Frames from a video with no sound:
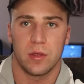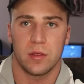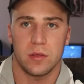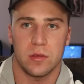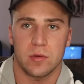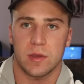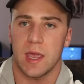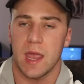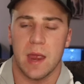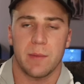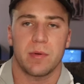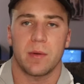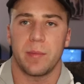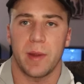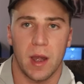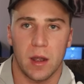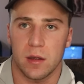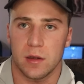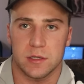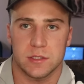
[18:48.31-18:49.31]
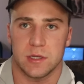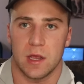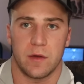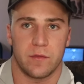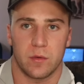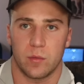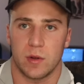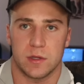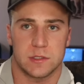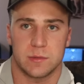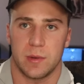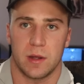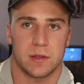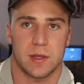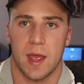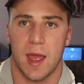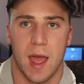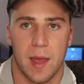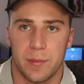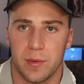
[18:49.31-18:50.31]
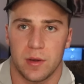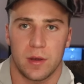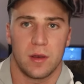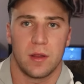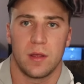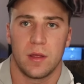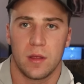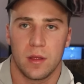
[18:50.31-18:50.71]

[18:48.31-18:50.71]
You can't prepare yourself for what's about to happen.